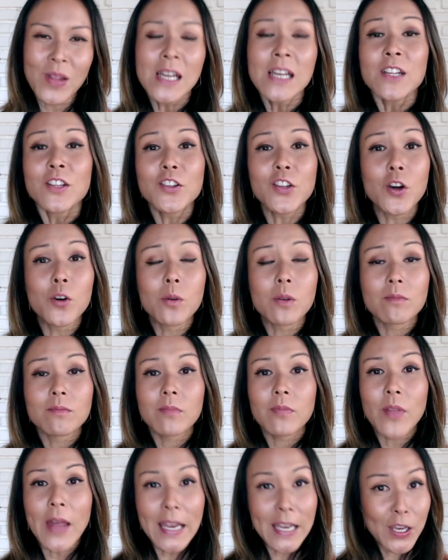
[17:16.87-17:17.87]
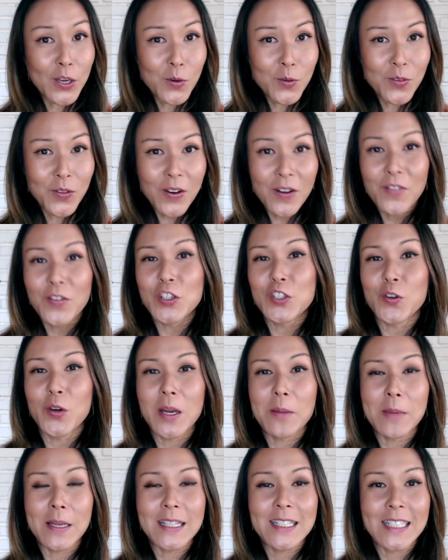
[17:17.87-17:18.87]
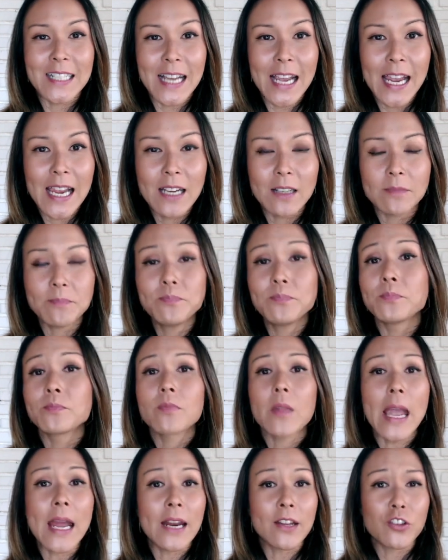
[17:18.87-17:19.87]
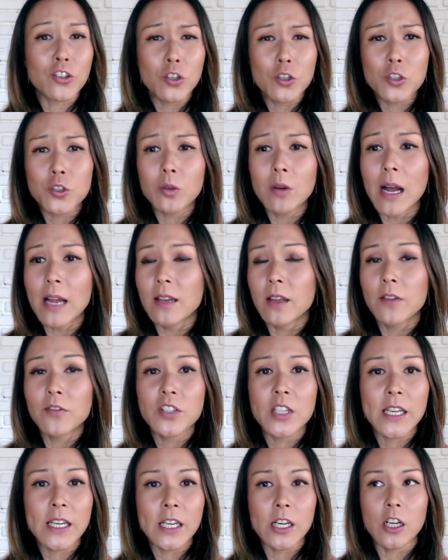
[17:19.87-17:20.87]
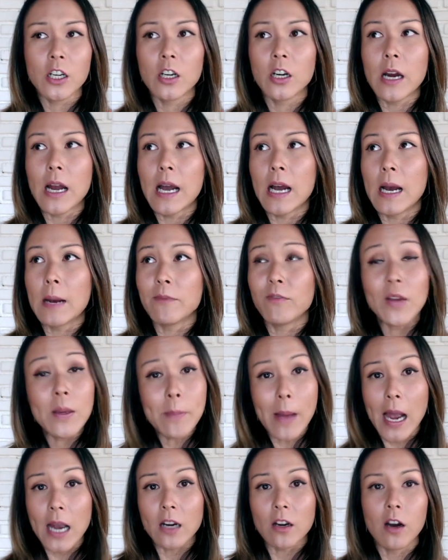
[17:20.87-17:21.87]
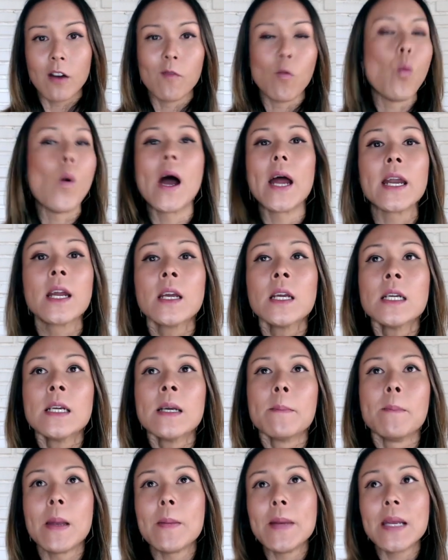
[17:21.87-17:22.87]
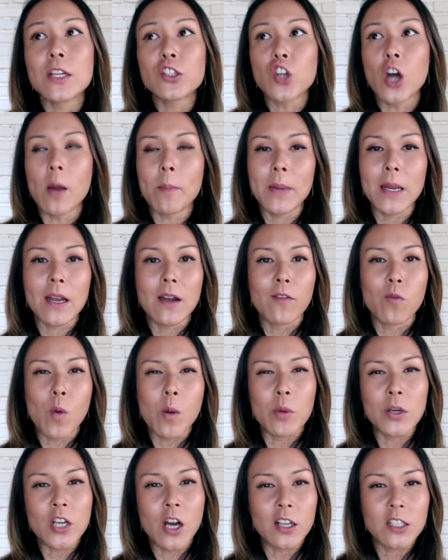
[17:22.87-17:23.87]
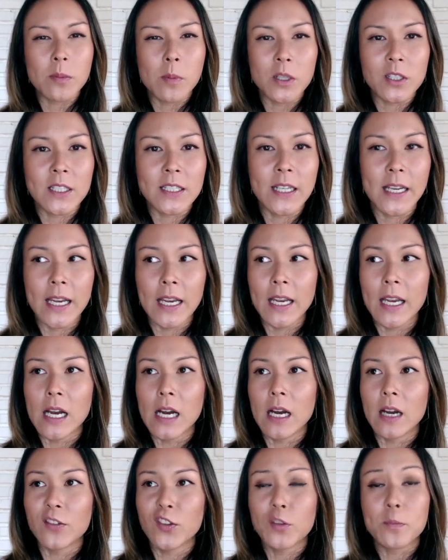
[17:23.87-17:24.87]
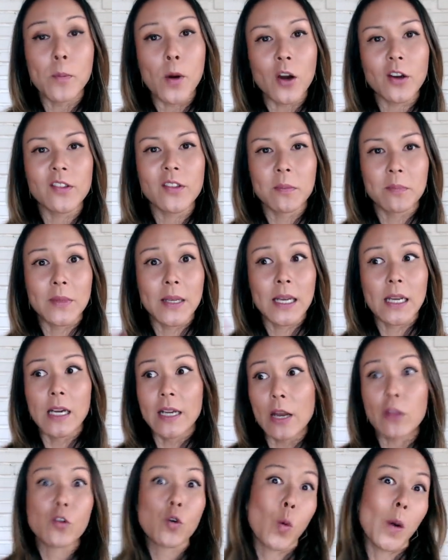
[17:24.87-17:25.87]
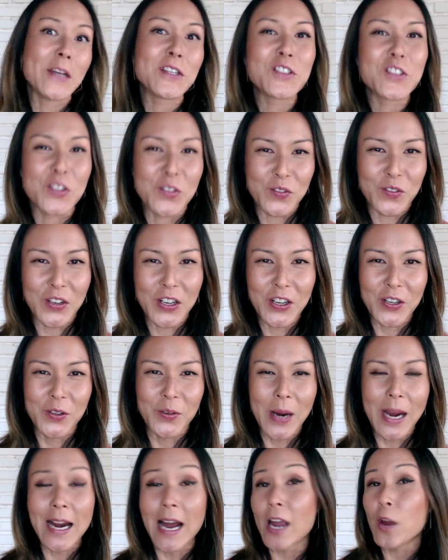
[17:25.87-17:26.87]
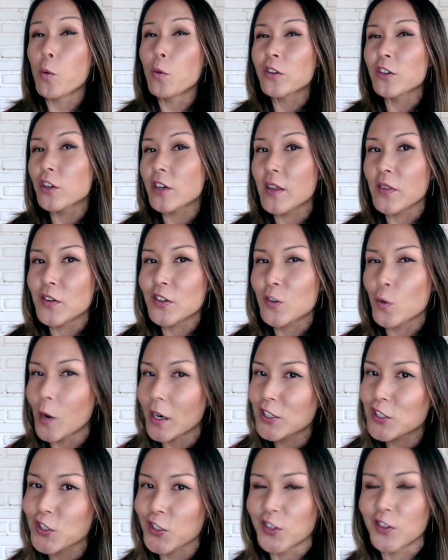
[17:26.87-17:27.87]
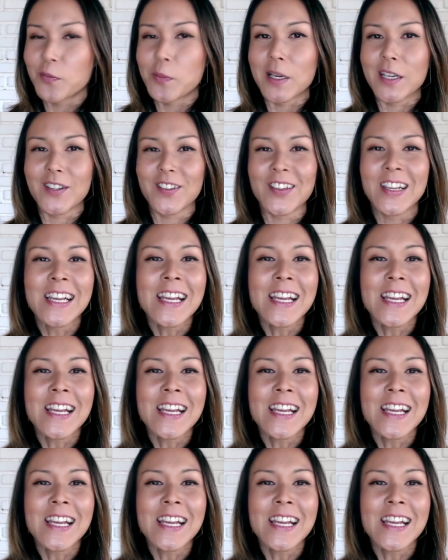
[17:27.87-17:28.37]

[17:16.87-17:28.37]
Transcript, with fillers: So thank you for joining me today. And as usual, I'd love to hear um, feedback of what maybe a topic of what we talked about today uh, sparked something, another question for you. And I always look at these questions because